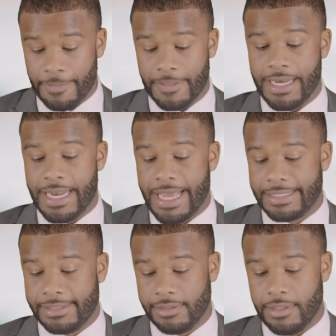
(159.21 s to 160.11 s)
Then
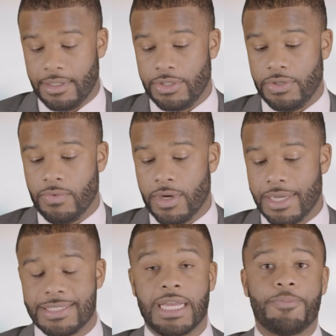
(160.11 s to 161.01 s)
next, you
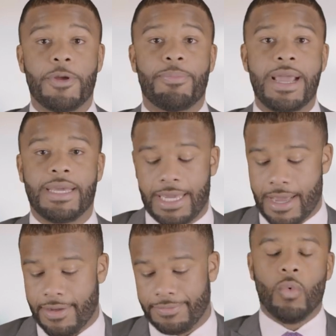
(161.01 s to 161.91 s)
set up your bank
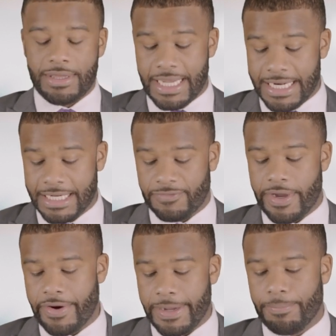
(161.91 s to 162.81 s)
account. One thing that is
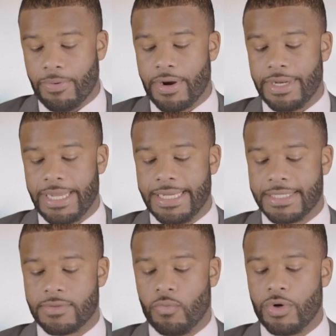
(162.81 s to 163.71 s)
very important
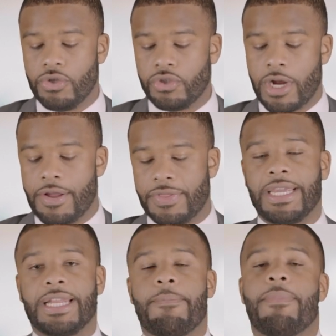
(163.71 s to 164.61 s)
is when you start
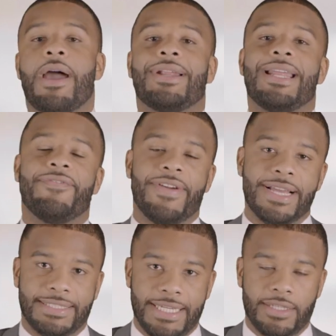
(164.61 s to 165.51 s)
thinking about
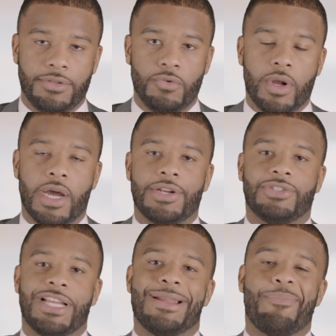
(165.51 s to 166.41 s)
investing, you want to
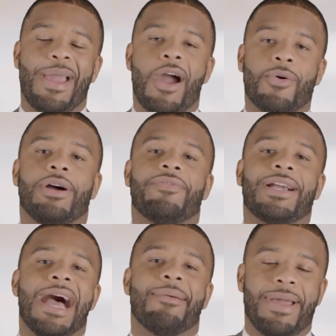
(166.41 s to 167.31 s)
understand the power of
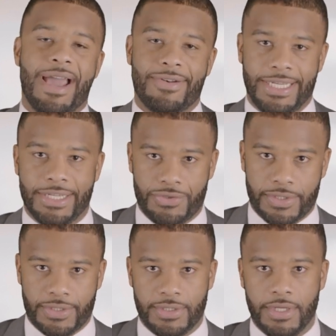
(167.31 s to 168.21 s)
compounding
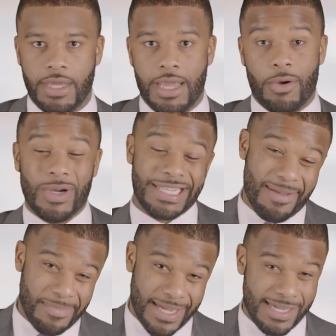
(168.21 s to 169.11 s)
interest. What
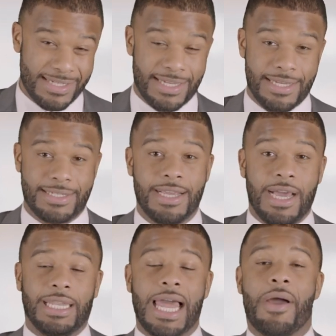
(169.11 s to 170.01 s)
that means is
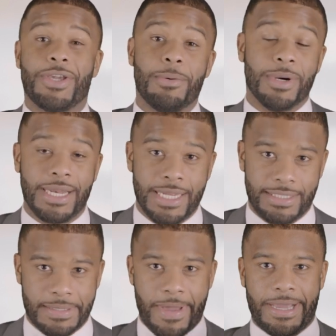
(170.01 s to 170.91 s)
allowing your money
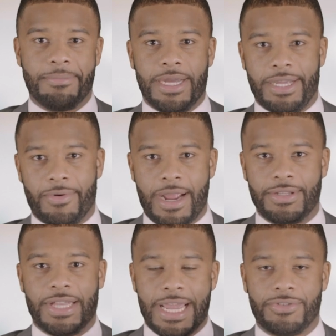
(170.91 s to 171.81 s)
to make money,
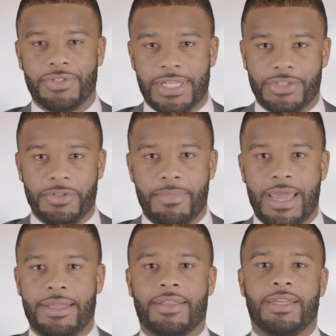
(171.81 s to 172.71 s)
right? The interest that you
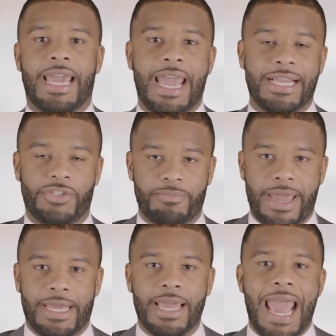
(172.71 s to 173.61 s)
make, the gains you
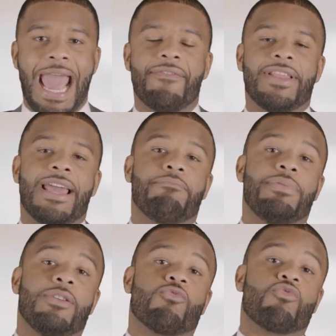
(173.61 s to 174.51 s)
make, having that
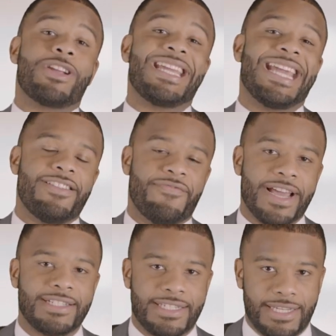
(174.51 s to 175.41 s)
be
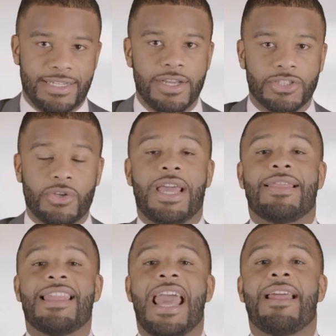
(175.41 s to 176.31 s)
reinvested so
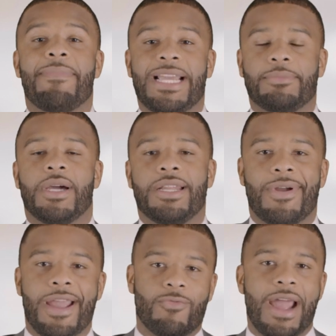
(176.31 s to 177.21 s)
that makes money,
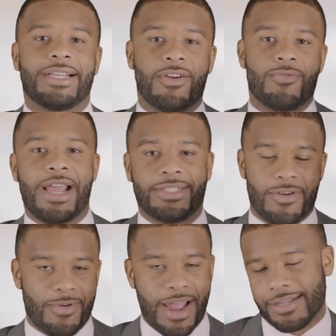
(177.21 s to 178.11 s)
right? Racks on racks
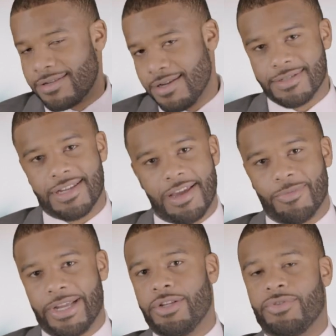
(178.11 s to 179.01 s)
on racks. Same
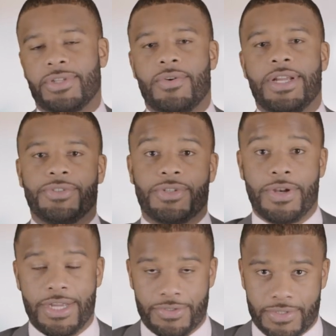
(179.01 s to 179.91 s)
with interest on interest
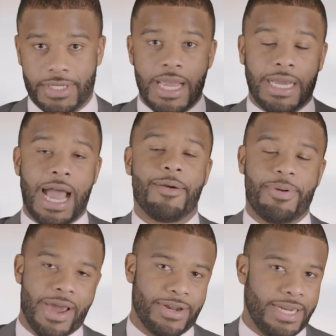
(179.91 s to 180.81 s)
on interest.
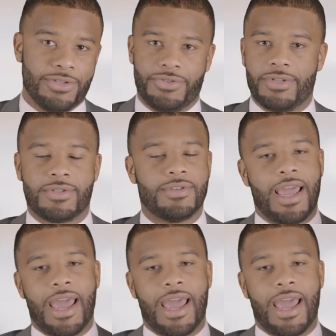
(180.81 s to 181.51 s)
Compounding interest.